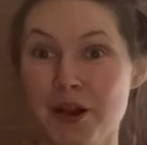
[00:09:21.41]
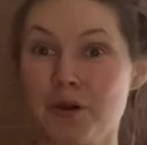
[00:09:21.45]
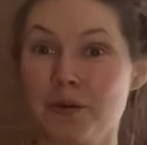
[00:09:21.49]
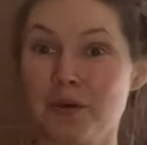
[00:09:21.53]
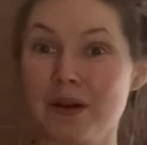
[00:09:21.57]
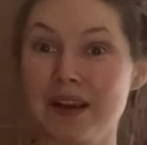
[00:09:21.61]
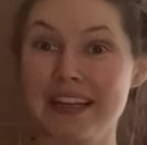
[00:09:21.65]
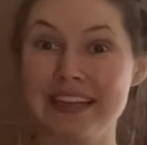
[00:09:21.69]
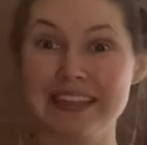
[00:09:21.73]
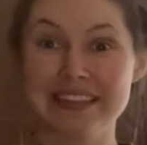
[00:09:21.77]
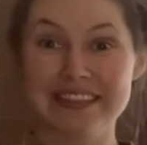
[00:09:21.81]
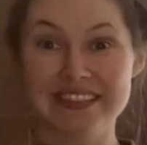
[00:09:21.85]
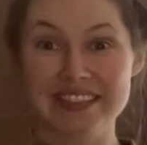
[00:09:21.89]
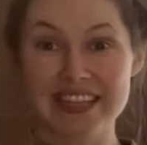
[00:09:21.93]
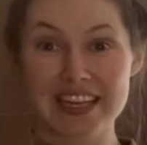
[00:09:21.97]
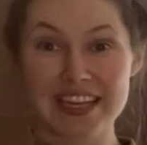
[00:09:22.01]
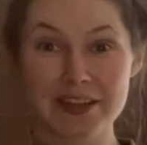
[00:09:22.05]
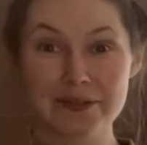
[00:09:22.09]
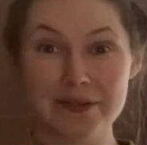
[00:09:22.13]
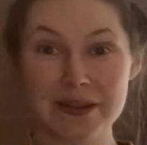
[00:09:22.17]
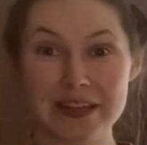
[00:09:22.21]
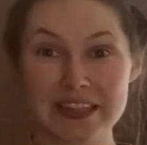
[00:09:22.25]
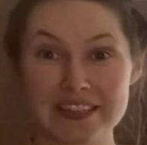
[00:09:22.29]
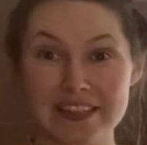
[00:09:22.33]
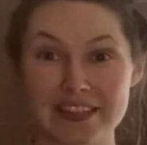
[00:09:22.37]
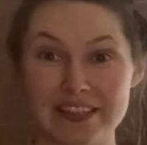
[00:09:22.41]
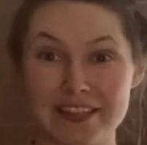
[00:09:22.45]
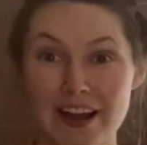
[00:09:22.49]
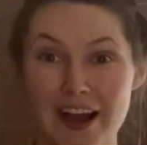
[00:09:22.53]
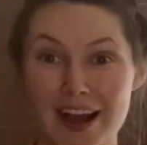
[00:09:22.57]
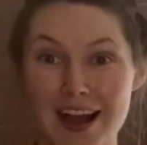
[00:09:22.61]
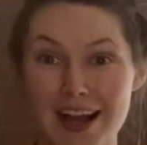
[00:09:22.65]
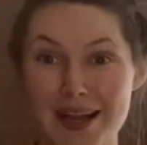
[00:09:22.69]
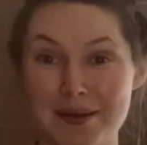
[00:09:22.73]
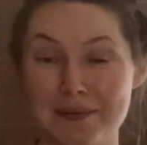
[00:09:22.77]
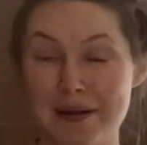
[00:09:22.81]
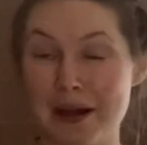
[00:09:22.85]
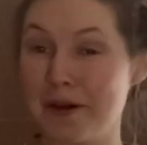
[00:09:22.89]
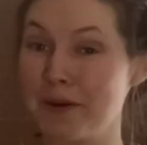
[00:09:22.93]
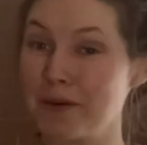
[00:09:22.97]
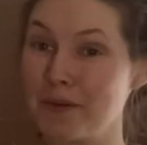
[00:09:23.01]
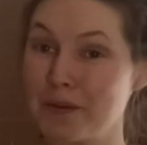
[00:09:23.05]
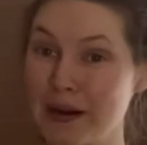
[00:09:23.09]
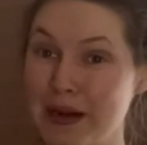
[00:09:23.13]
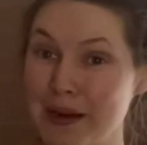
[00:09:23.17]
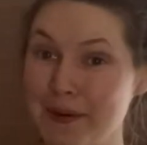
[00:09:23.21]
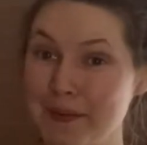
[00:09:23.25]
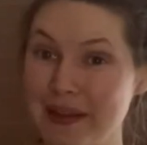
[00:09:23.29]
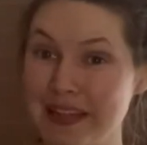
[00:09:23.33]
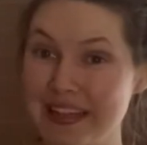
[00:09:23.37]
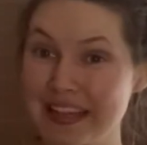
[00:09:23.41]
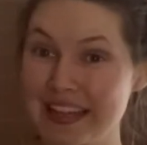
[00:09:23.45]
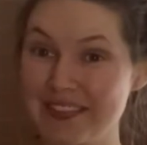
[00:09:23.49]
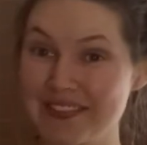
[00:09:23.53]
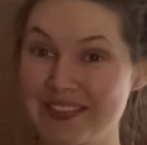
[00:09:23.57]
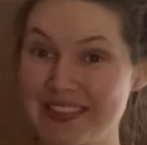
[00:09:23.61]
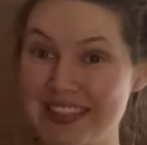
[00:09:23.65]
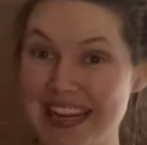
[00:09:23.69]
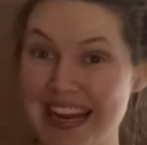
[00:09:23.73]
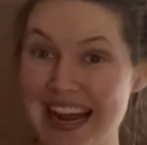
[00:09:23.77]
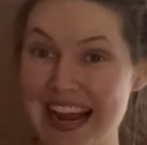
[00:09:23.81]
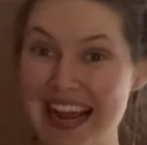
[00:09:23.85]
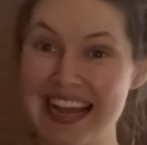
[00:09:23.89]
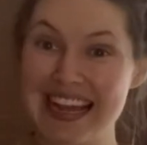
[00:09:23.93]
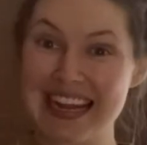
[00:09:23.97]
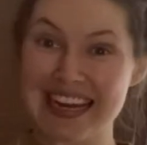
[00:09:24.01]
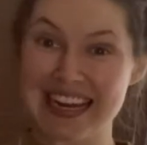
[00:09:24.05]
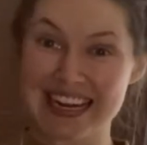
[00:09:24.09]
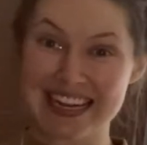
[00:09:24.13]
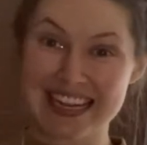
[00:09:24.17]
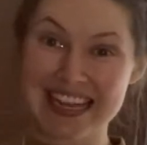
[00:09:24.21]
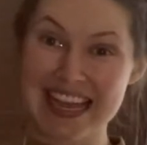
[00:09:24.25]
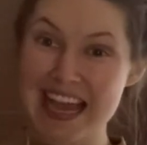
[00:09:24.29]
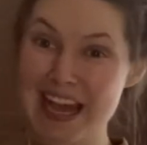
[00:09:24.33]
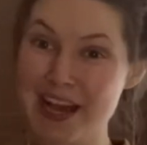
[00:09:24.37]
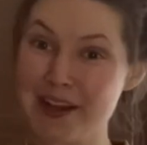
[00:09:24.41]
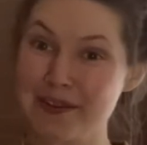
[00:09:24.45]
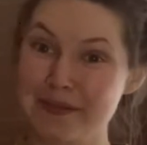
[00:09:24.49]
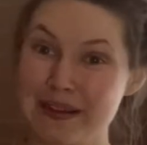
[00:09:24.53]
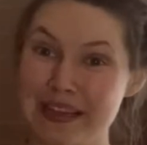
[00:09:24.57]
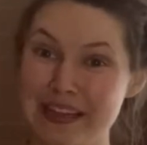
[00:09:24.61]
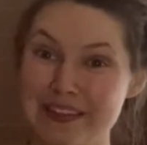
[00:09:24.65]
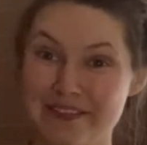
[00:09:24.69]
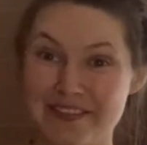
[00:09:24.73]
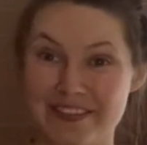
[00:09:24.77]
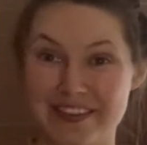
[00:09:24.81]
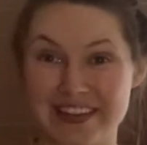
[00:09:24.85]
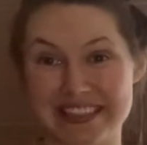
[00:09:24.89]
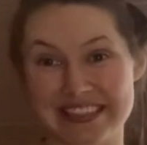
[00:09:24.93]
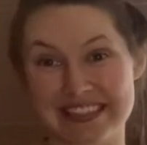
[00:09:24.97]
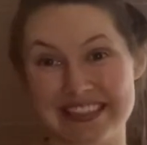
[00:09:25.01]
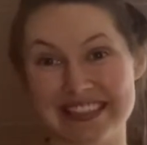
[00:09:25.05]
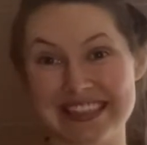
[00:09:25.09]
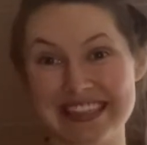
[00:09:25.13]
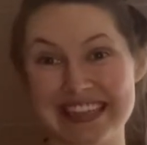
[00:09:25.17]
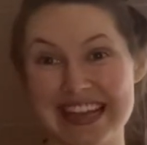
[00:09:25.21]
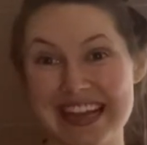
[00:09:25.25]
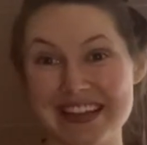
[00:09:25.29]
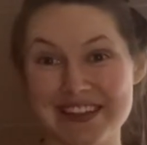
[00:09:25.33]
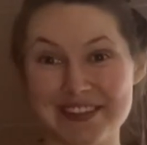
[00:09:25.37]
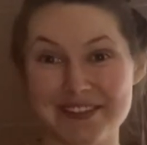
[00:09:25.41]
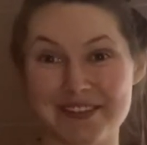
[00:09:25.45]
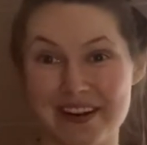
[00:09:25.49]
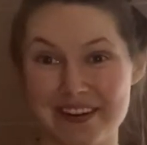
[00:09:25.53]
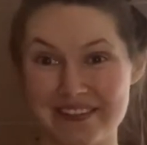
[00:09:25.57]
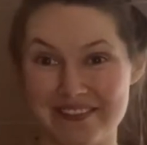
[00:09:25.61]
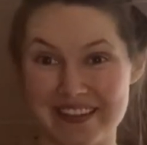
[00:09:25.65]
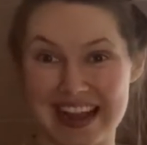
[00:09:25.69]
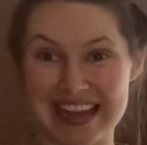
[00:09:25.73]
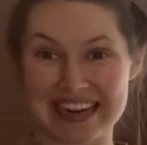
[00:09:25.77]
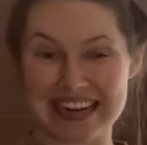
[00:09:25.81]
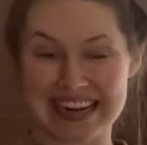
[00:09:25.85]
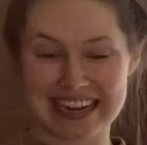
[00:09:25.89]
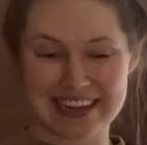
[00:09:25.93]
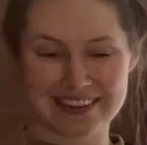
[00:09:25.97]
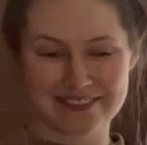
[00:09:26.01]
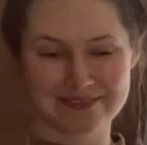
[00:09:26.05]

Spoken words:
We're continuing to talk about where we live today, and I can't wait to get to our writing.